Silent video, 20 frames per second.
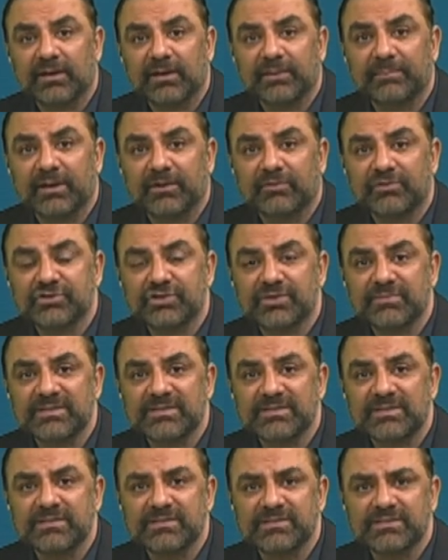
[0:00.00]
regime is
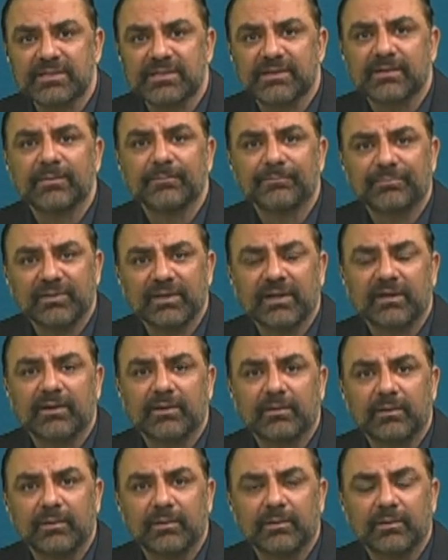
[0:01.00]
concerned, there are a
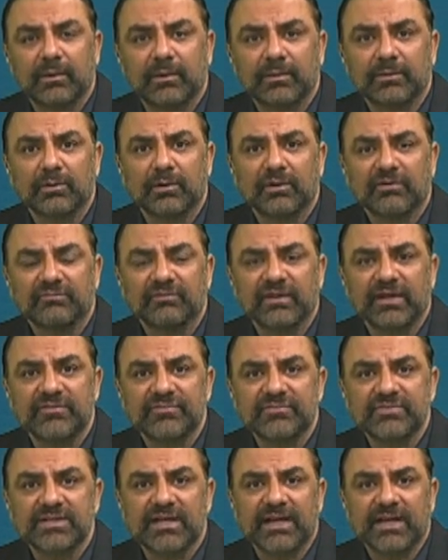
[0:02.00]
lot of ifs
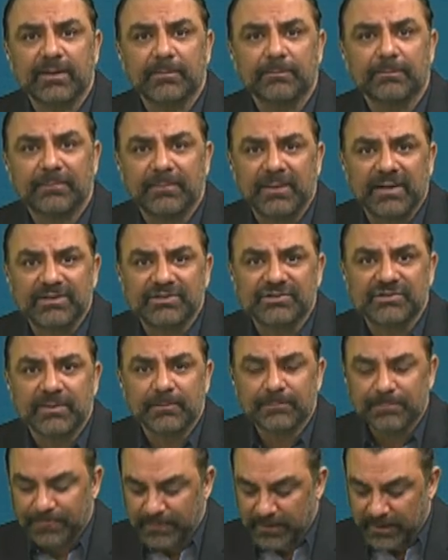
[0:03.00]
and buts.
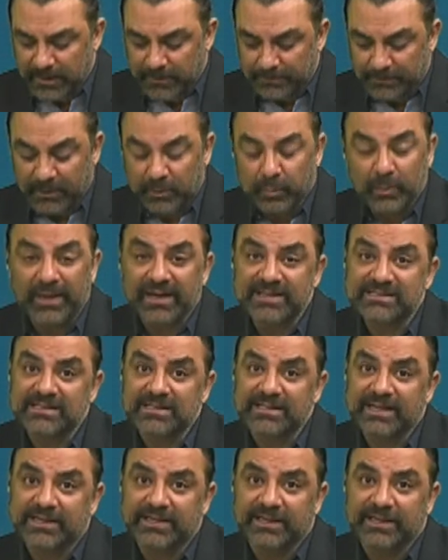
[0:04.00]
But where is it
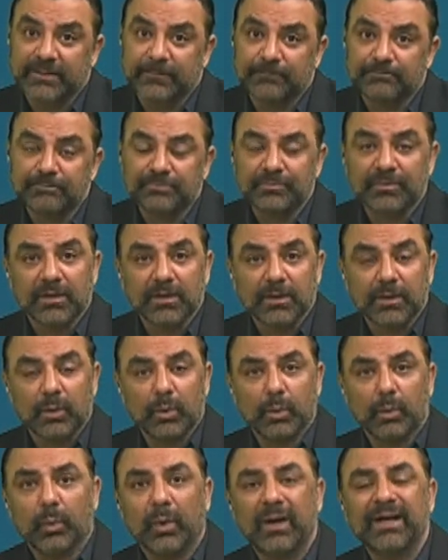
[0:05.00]
heading?
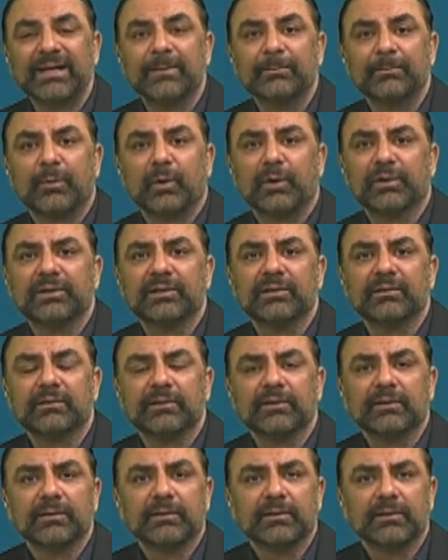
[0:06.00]
One important
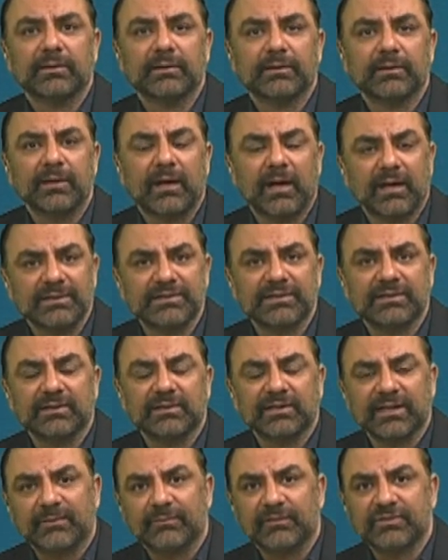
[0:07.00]
article that
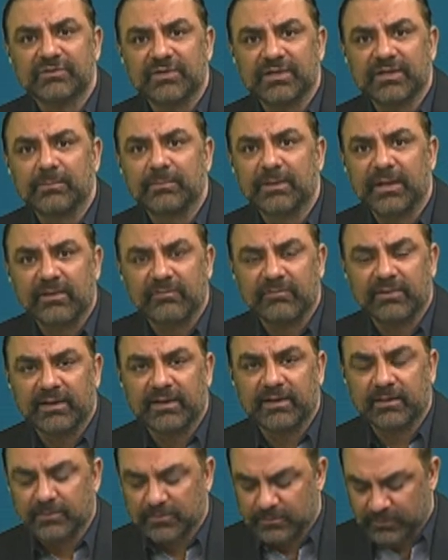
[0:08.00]
was written by
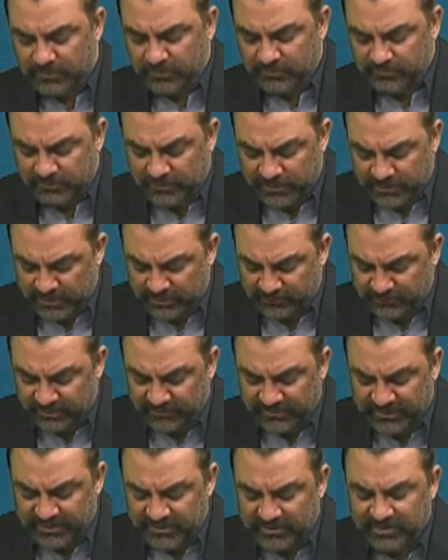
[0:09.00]
one of our very
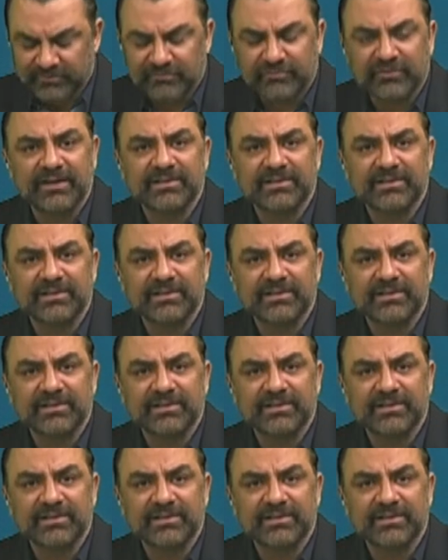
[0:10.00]
dear friends,